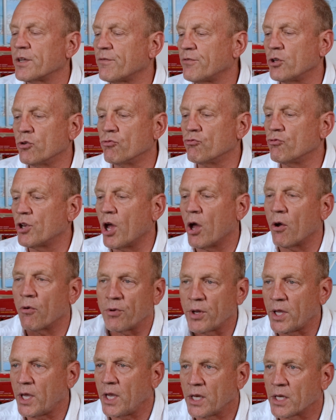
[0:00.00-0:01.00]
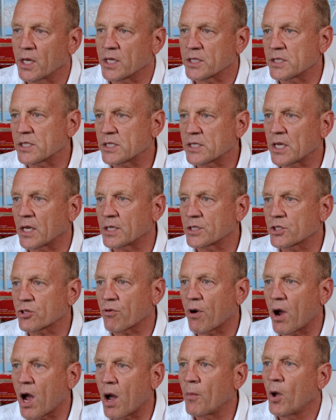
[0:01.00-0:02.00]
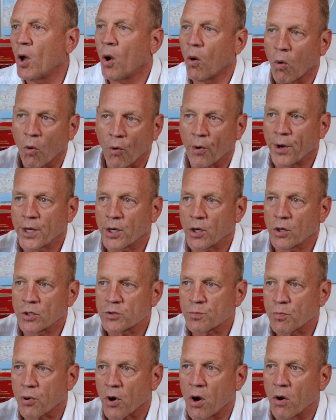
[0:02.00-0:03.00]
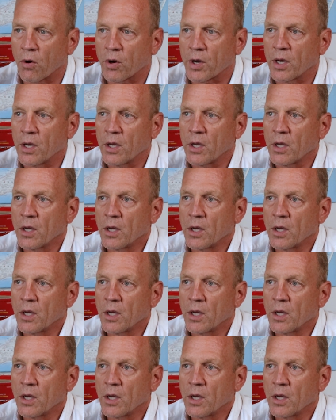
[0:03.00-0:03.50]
If you don't, he doesn't sell his crop or he goes broke.